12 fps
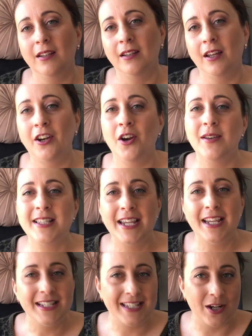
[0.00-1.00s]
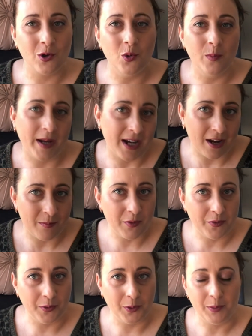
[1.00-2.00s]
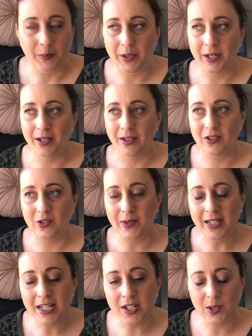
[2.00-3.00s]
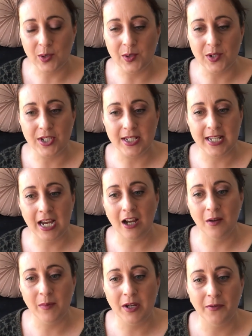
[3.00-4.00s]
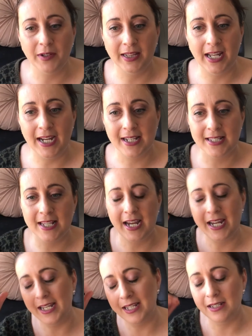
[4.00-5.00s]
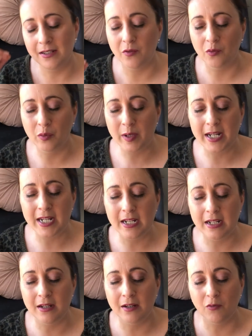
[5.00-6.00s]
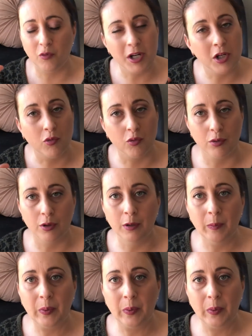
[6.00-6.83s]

I know I said kumbaya before, but doing these hauls just helped me relax and regroup.